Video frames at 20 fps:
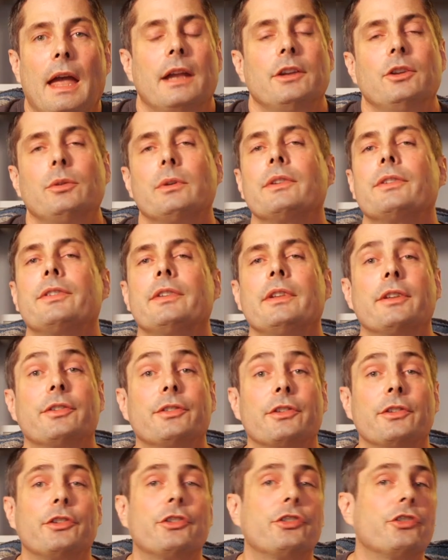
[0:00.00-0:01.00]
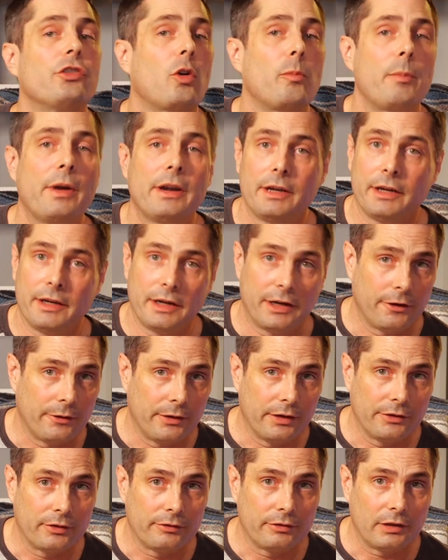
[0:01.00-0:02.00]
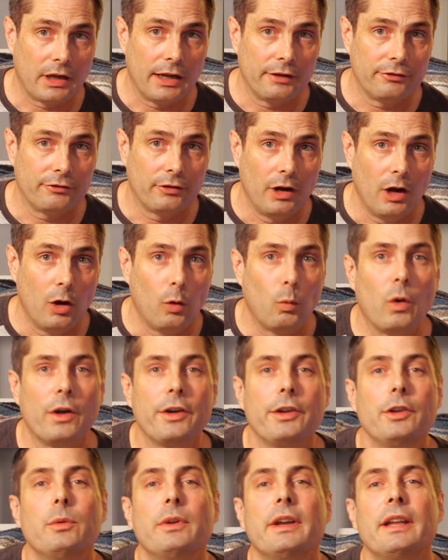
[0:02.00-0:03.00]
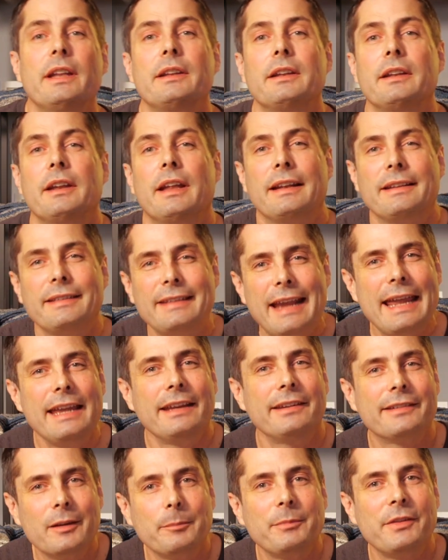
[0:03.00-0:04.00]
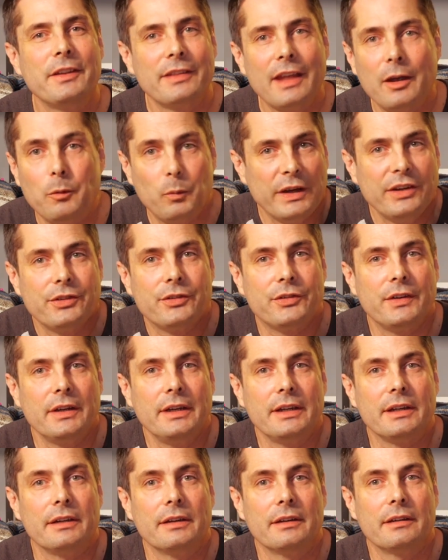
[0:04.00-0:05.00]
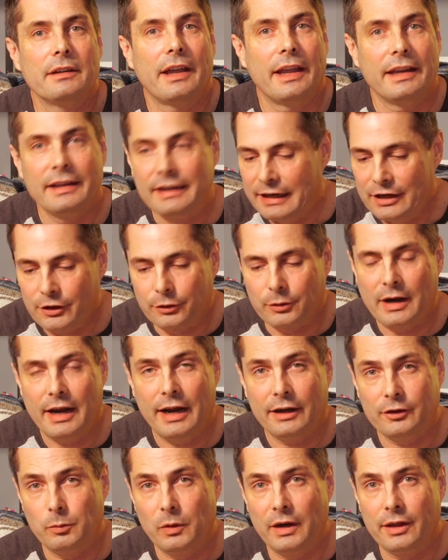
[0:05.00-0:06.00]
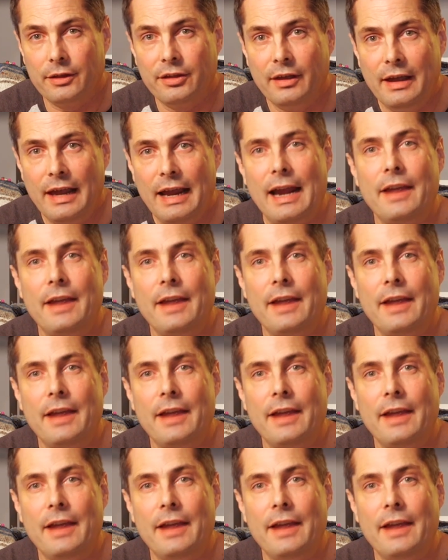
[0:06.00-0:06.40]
And you can see this in so many areas of life, where you can take something that we see and interact with,